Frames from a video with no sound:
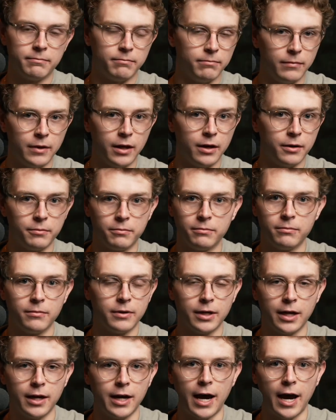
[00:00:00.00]
No,
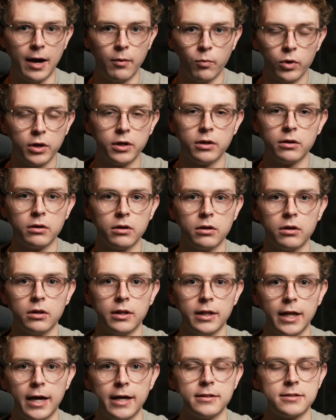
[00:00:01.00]
I wouldn't.
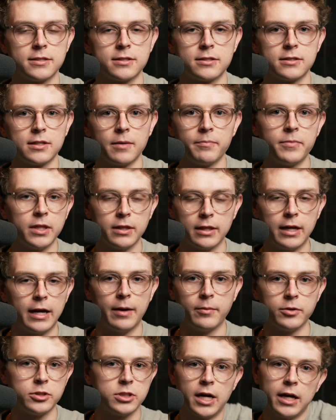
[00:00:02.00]
That's something that
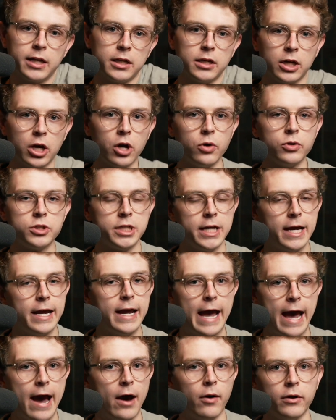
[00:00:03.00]
I would try to
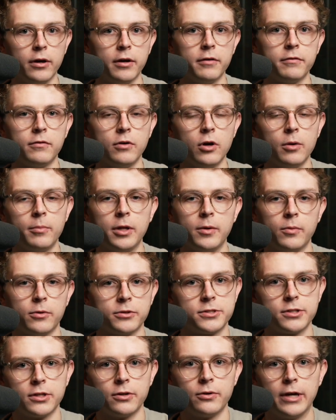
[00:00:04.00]
negotiate out of. Nobody
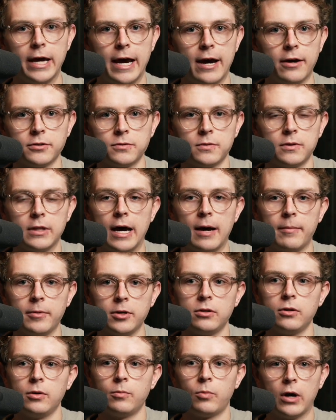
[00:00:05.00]
wants to own a house with knob
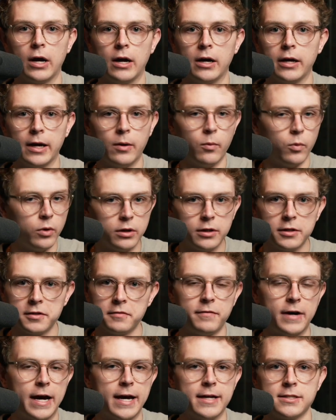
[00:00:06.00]
and tube wiring. I wouldn't
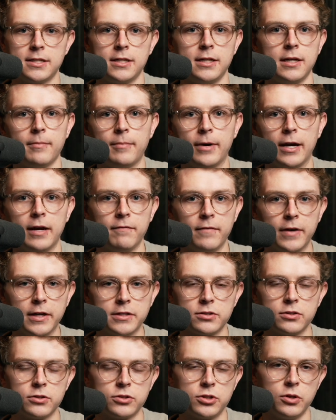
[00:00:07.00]
advise any of my
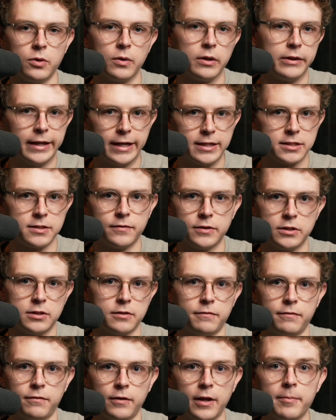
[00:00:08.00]
investors to, unless if it's a
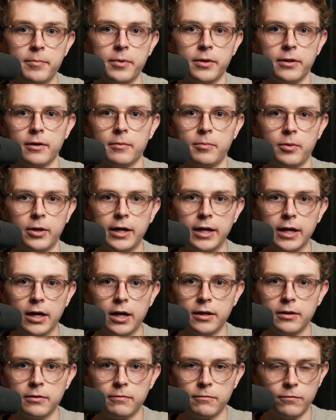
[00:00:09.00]
flip and they're planning
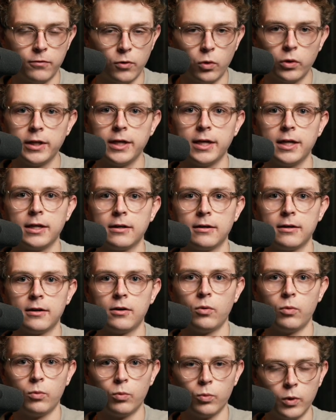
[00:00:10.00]
on fully
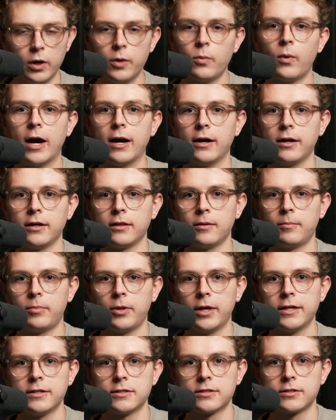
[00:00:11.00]
rewiring the
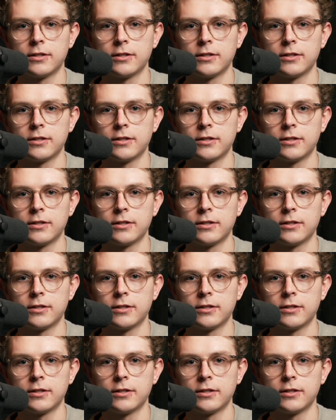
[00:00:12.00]
place.